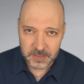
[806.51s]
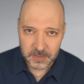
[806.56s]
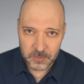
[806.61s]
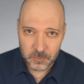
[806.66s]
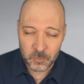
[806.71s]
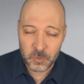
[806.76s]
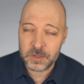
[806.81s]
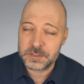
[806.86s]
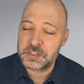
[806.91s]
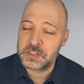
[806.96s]

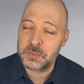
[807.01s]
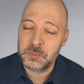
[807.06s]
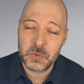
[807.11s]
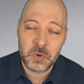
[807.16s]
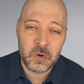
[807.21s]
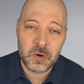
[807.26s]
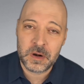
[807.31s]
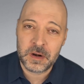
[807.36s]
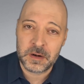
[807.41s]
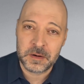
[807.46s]
What's
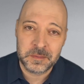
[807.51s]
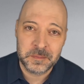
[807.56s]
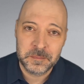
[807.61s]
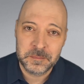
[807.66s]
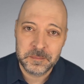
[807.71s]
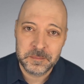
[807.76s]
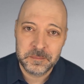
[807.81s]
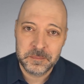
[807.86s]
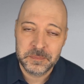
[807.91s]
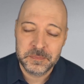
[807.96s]
more
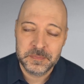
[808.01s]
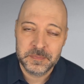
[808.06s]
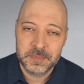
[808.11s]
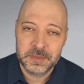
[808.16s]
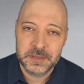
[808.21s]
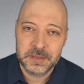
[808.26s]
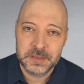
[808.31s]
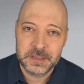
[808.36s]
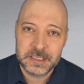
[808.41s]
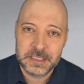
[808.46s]

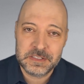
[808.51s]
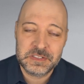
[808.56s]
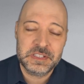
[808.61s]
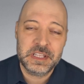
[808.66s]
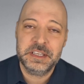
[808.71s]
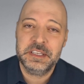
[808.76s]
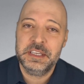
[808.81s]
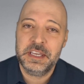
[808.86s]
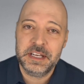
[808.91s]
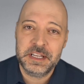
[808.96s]
is
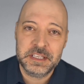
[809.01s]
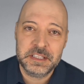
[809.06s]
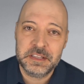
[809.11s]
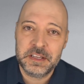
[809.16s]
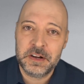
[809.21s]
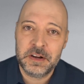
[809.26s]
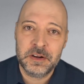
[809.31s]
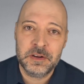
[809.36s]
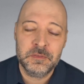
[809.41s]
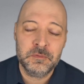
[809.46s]
that getting
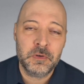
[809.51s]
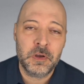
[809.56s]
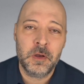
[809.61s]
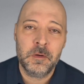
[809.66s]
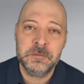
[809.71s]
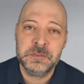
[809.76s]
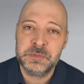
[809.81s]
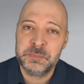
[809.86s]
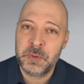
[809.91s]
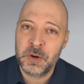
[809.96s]
there
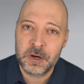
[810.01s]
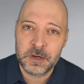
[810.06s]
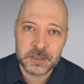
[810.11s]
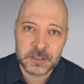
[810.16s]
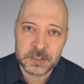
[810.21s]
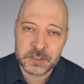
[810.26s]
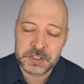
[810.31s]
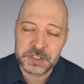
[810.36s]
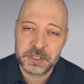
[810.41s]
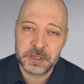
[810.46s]
involves
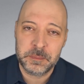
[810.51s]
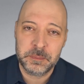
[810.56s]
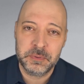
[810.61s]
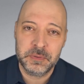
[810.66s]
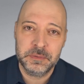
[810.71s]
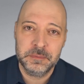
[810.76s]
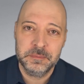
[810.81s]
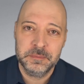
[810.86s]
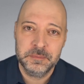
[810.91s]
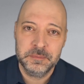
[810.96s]
partnership
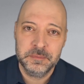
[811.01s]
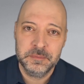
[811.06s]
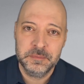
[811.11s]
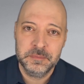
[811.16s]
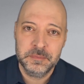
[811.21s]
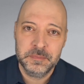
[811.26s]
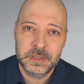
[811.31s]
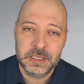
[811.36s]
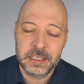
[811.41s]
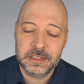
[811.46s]

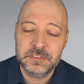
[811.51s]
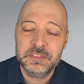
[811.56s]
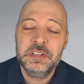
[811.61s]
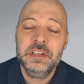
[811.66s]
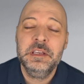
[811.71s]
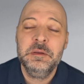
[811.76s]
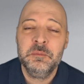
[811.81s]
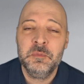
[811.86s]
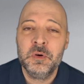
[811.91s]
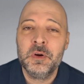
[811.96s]
and
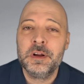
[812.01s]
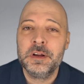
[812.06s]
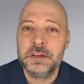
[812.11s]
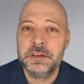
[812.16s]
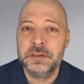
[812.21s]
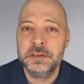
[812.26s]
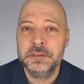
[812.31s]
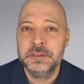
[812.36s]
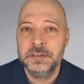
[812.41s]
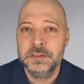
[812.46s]
teamwork
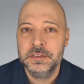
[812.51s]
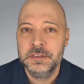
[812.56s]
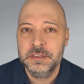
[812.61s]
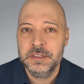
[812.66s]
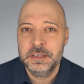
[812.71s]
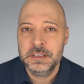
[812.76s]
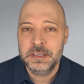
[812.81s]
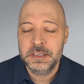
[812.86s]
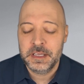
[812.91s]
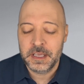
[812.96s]

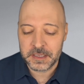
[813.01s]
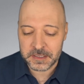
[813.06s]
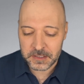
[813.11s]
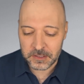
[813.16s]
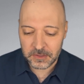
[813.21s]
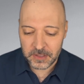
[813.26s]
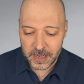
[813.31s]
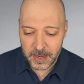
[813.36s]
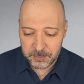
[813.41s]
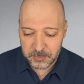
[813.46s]
and
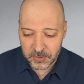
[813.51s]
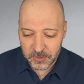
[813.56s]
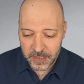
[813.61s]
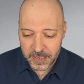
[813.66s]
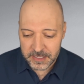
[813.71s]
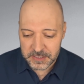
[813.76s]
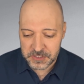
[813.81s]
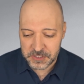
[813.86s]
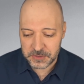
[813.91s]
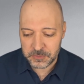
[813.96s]

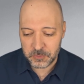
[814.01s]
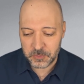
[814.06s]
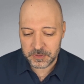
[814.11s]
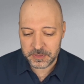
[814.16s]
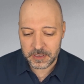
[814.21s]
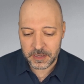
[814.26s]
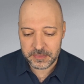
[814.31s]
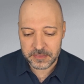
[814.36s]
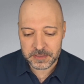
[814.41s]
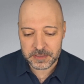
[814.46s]
collaboration
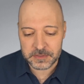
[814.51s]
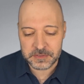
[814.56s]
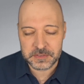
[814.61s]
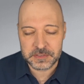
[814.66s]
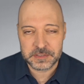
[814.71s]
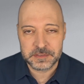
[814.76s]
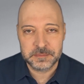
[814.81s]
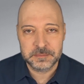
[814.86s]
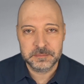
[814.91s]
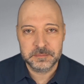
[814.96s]
with
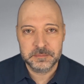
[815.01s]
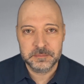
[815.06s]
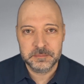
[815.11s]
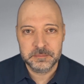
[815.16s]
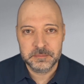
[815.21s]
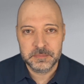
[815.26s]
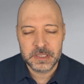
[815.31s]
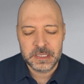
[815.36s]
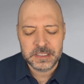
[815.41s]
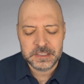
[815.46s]
others.
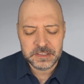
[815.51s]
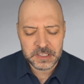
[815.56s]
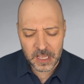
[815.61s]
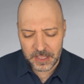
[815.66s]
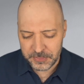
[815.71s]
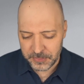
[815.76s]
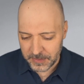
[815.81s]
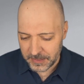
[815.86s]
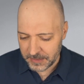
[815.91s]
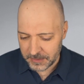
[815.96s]

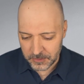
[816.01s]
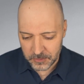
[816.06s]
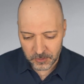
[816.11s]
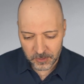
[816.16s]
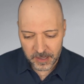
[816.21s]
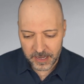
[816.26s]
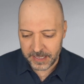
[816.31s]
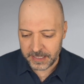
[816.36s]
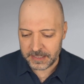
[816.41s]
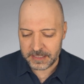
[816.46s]
Nothing
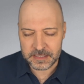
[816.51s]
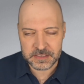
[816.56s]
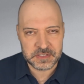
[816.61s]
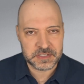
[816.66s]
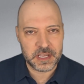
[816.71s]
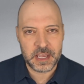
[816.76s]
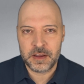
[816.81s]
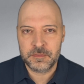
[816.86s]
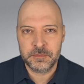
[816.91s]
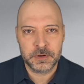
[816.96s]
great
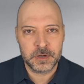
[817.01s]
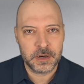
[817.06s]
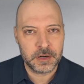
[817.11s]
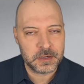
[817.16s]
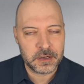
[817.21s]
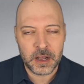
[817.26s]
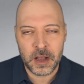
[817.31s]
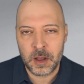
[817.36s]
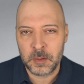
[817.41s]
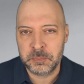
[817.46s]
is ever
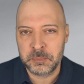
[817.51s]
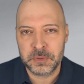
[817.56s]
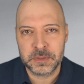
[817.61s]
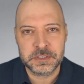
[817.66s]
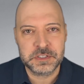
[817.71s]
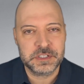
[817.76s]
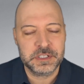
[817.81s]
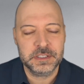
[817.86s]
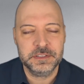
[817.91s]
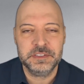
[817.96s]

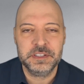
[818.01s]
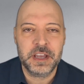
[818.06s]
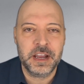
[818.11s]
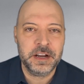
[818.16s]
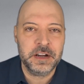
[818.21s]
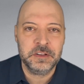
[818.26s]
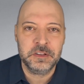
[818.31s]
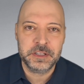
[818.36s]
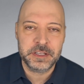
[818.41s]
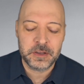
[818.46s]
accomplished
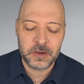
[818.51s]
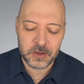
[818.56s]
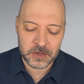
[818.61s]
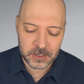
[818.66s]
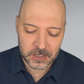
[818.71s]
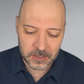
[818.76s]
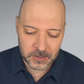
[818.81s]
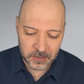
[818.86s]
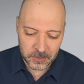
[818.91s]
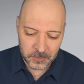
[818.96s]
entirely on
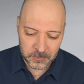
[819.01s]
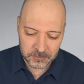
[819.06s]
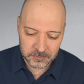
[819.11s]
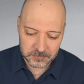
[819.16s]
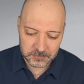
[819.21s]
our own.